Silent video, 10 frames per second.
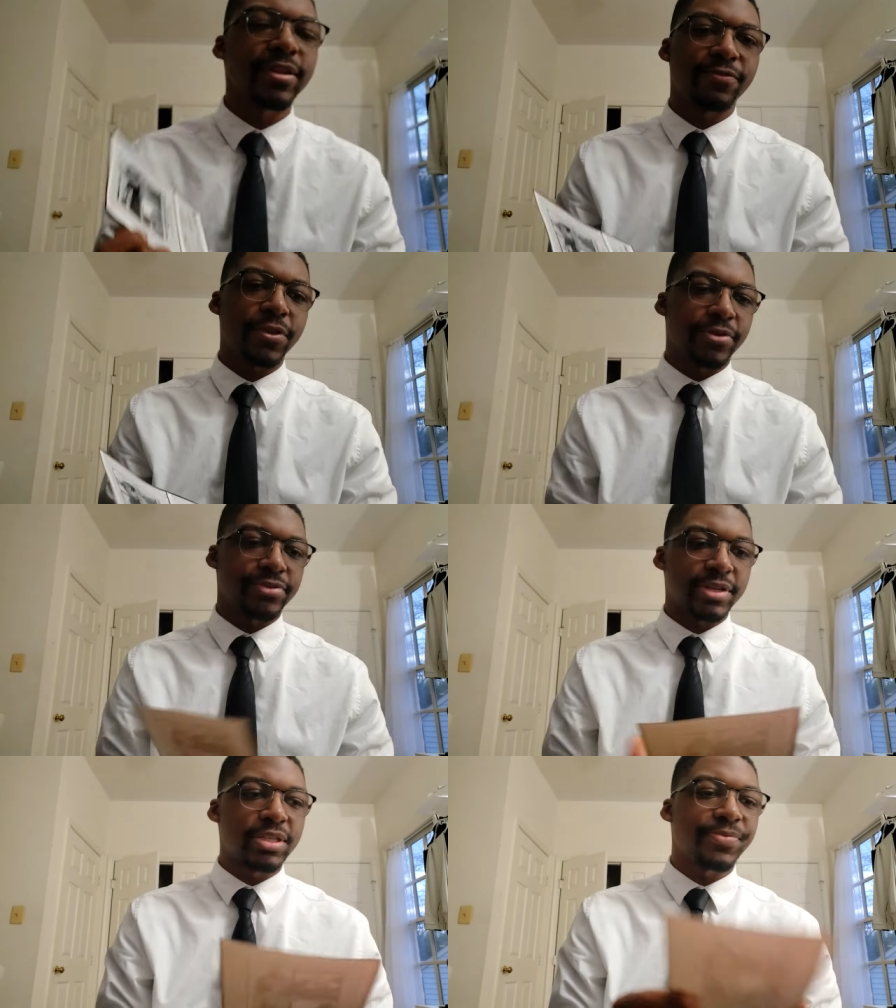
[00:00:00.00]

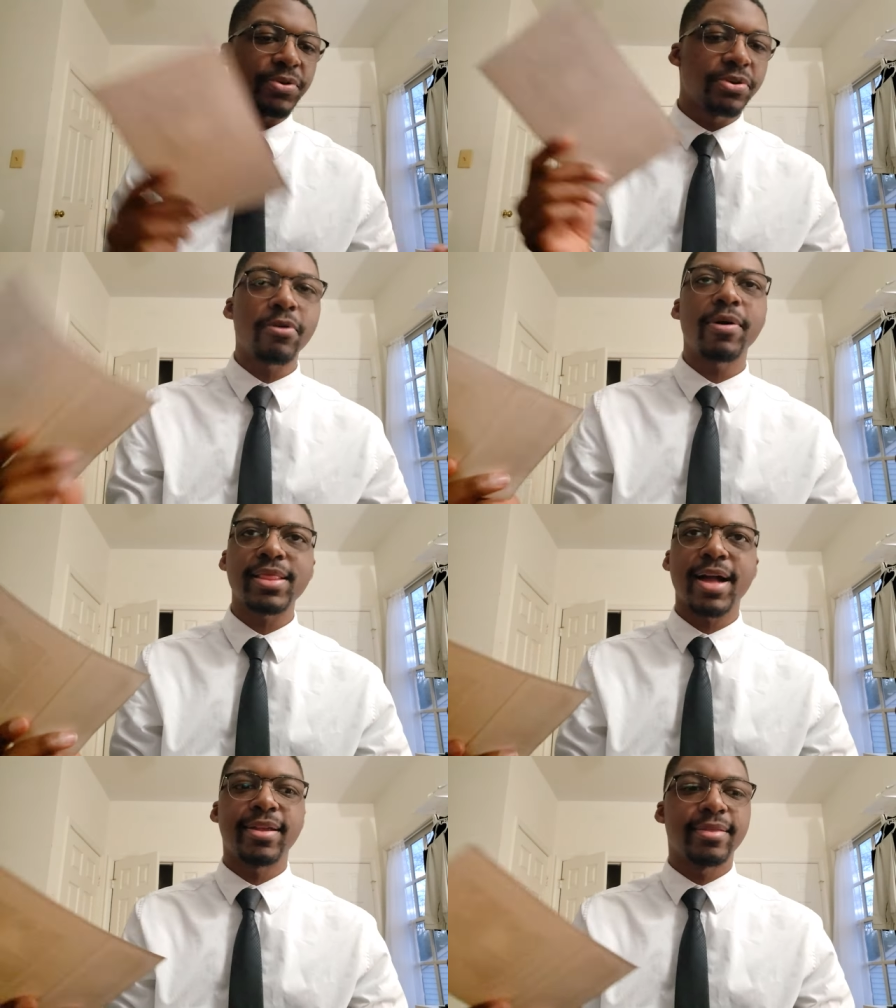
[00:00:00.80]
confused because if you go
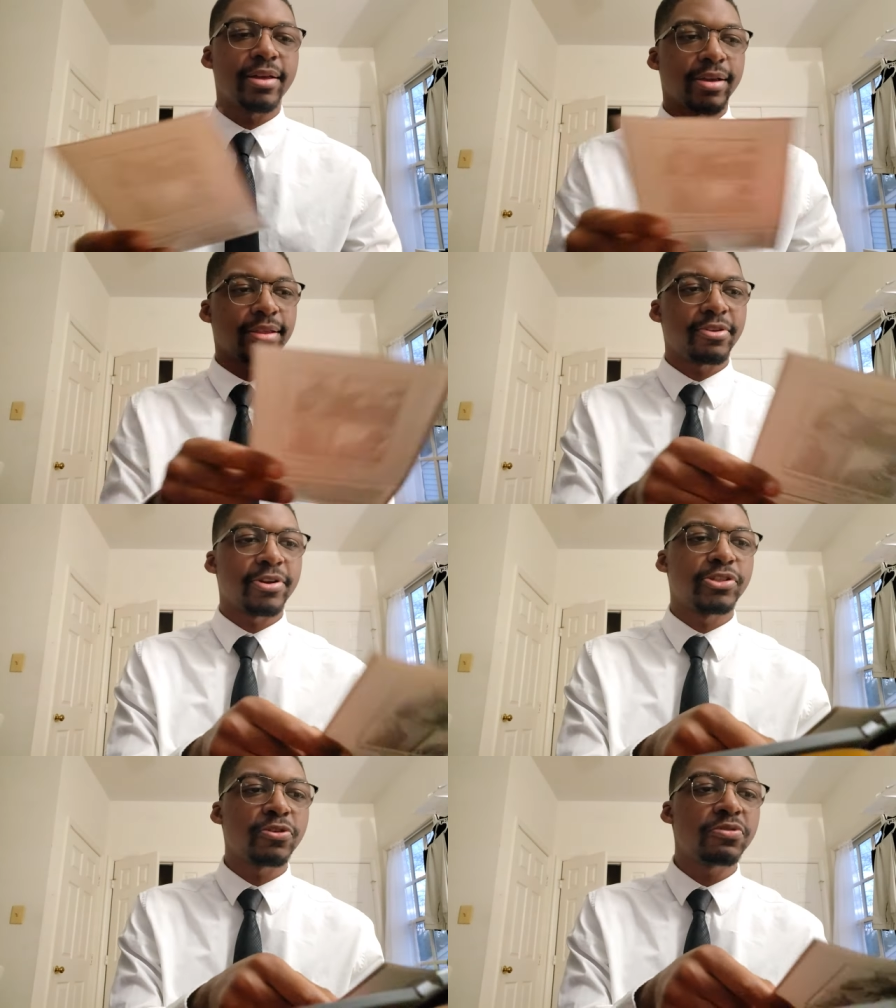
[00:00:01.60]
online and look,
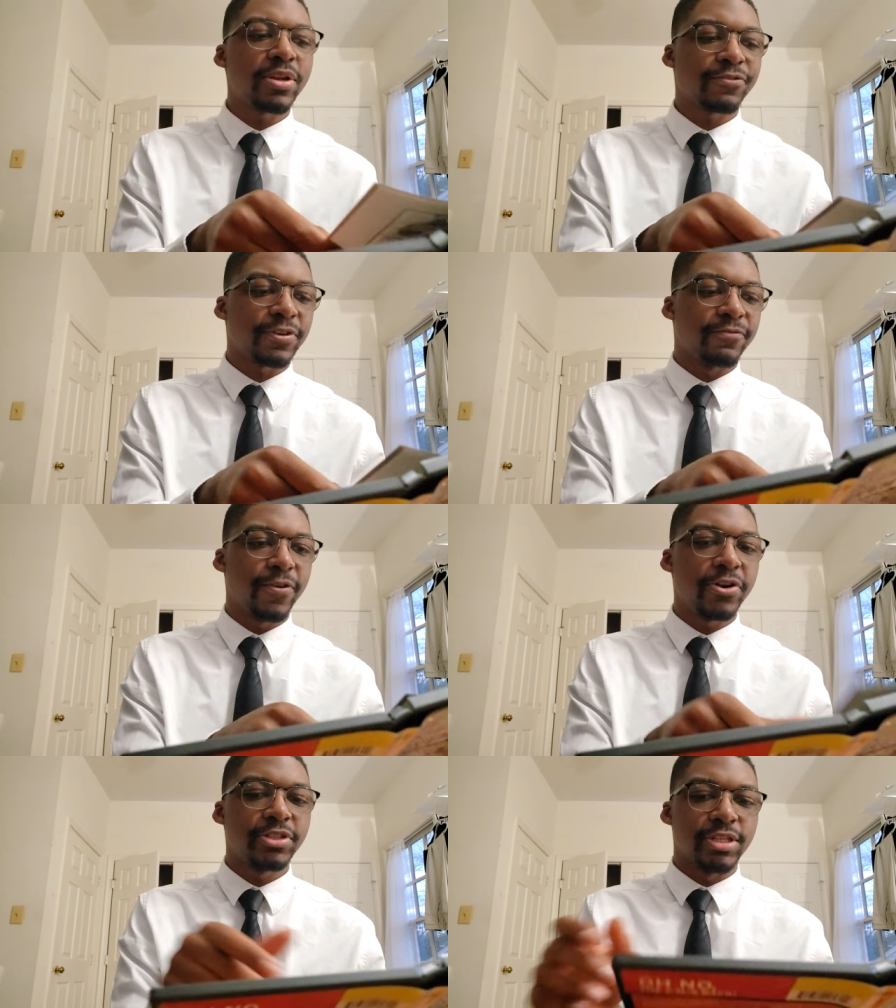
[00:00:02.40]
there are two different
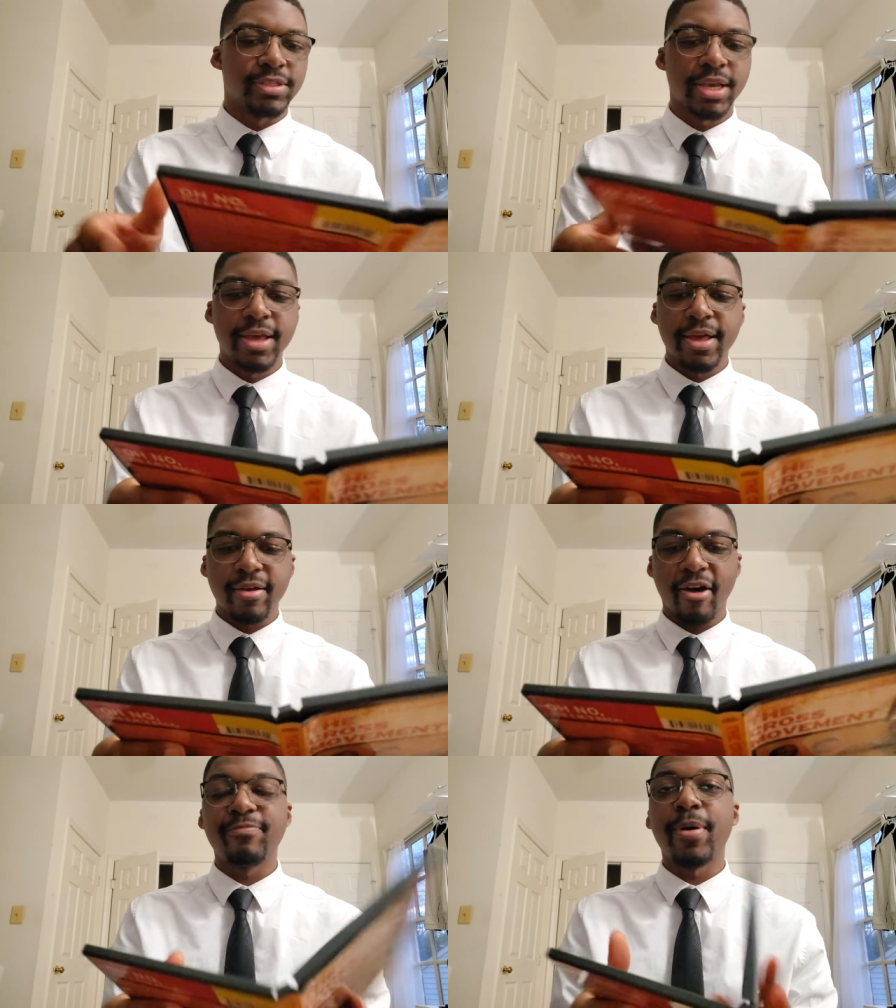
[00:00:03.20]
versions
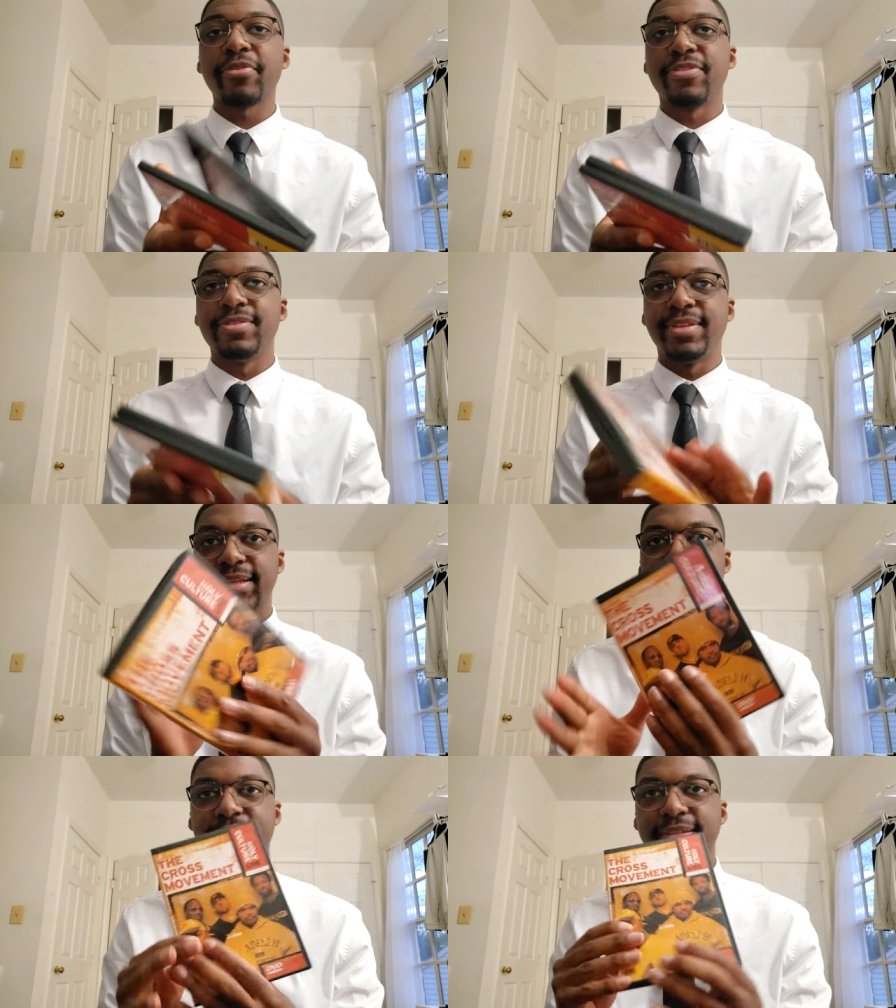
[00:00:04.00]
of both
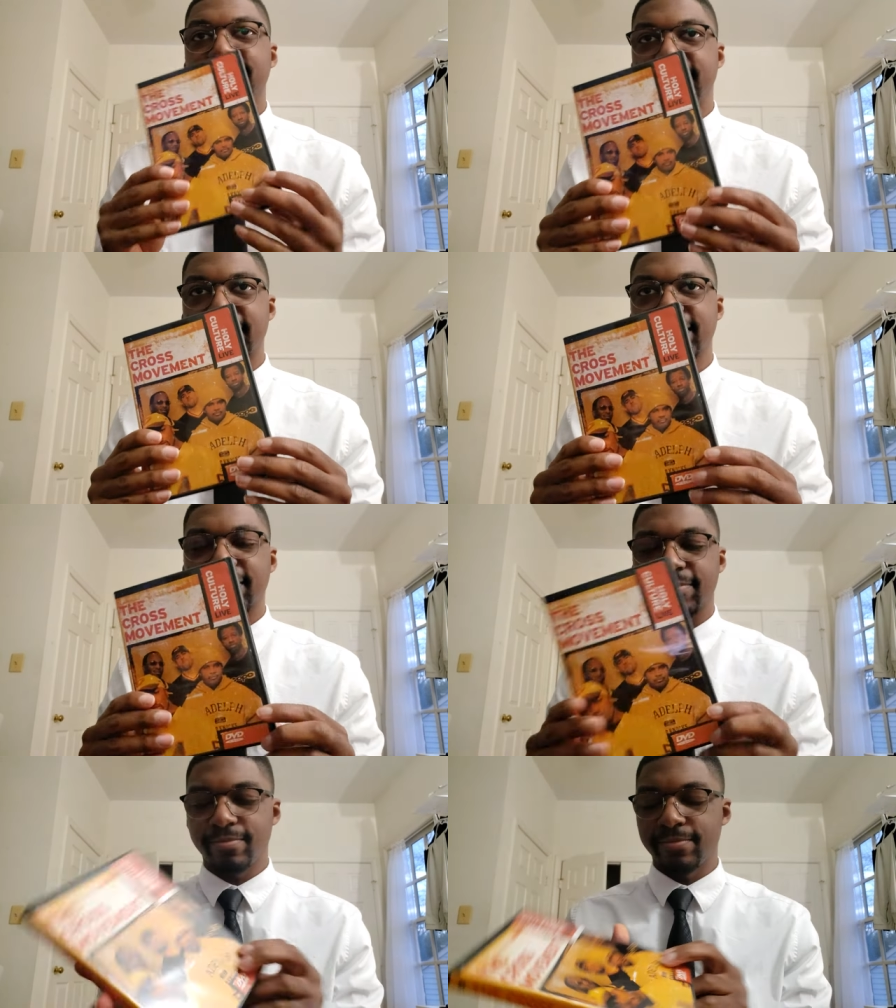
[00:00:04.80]
dis this disc